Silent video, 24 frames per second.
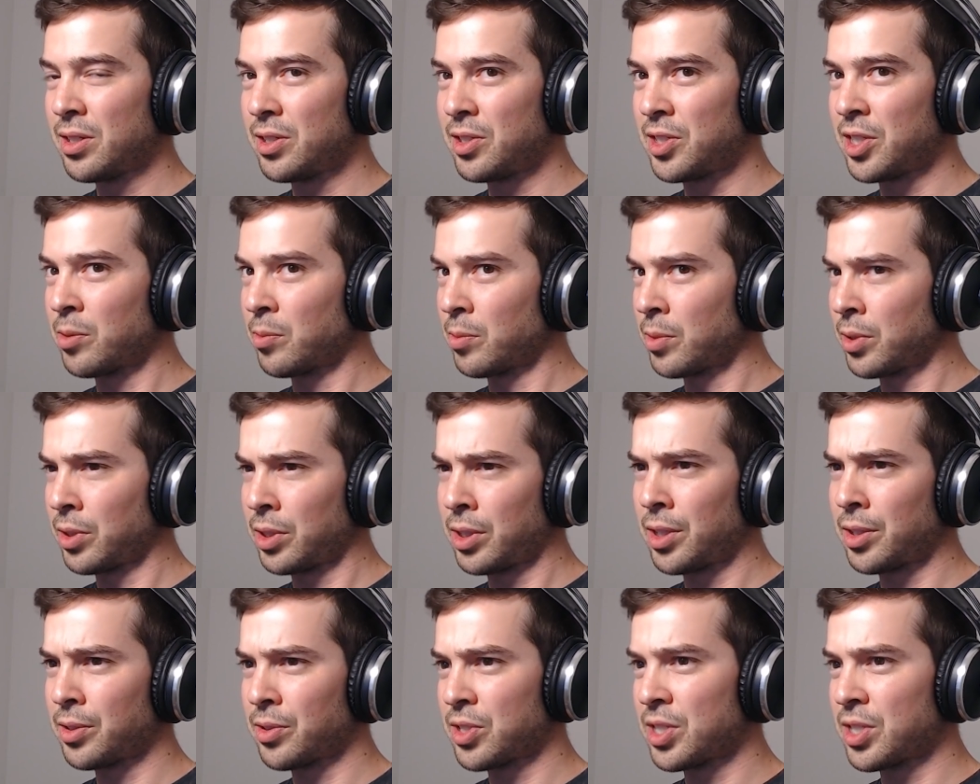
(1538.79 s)
didn't really
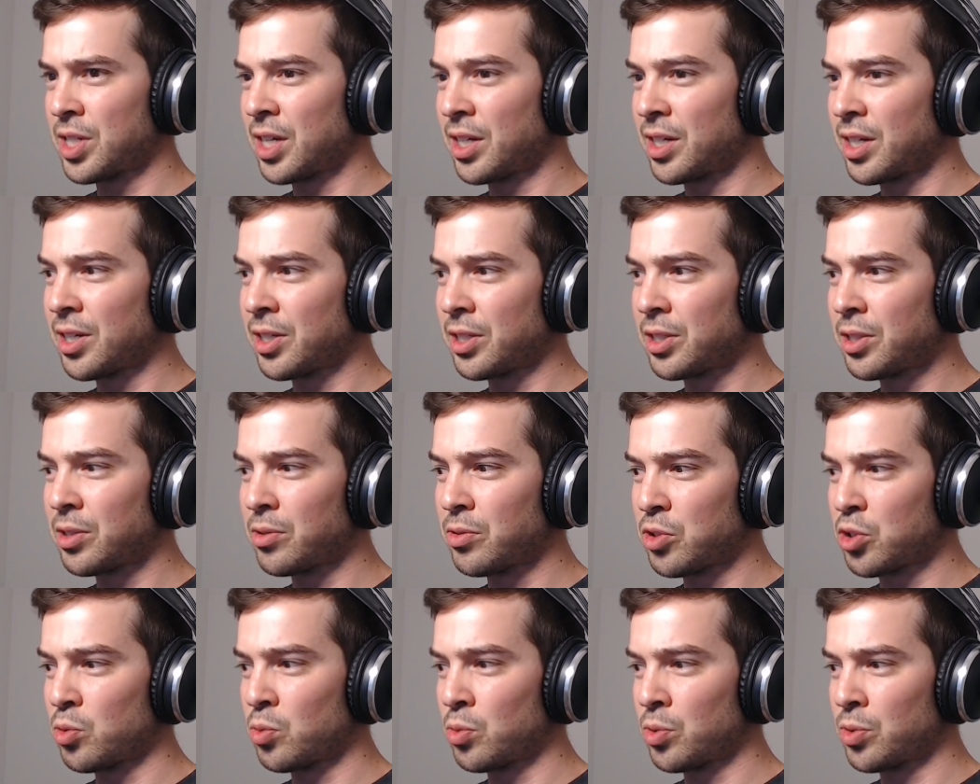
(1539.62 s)
understand how to
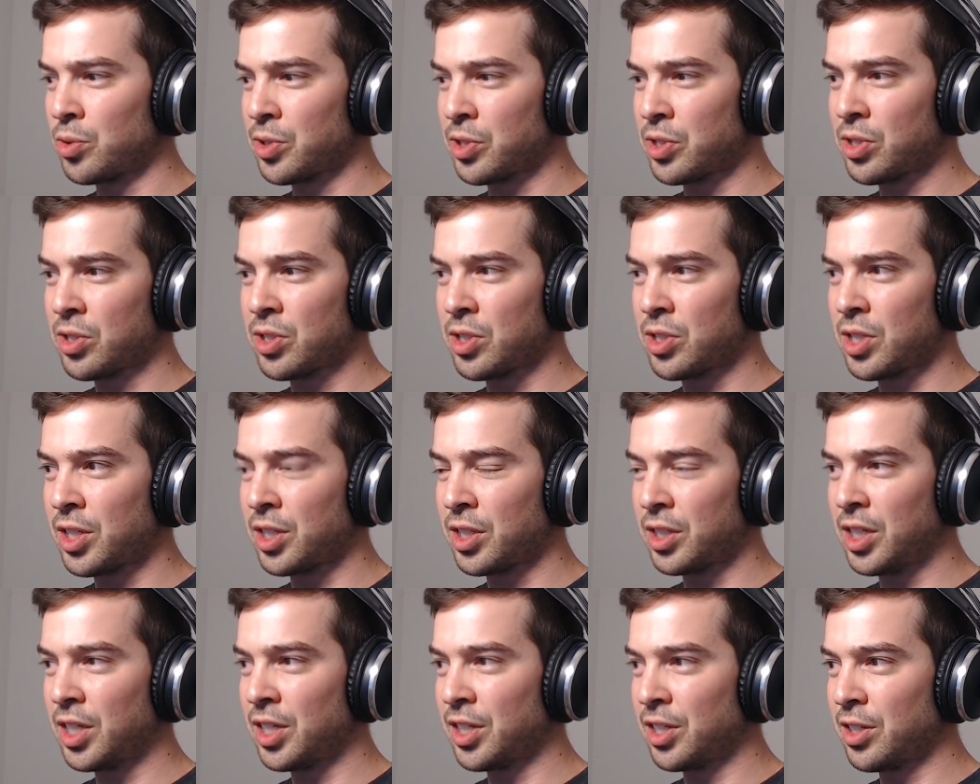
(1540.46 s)
use tools
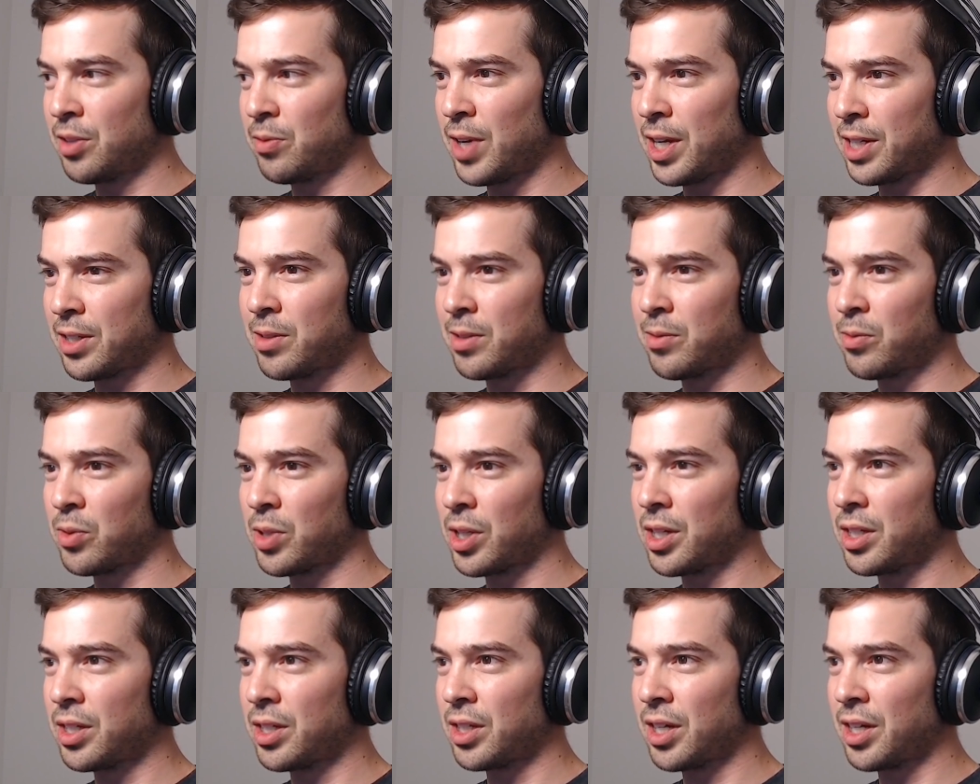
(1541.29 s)
in, in an effective
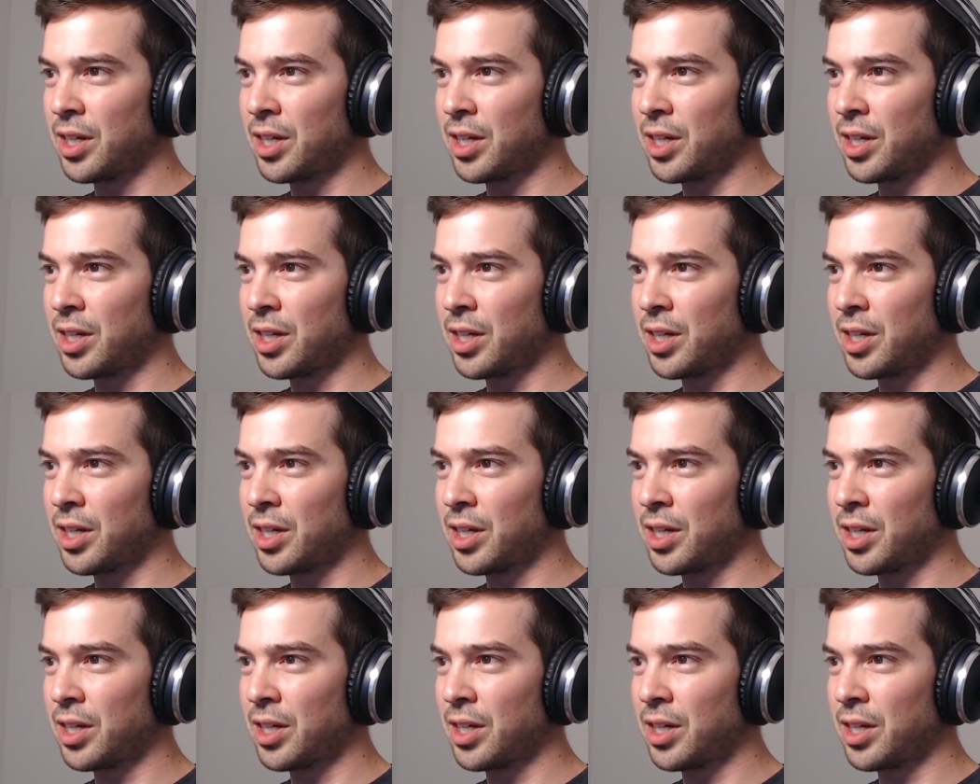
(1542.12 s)
way.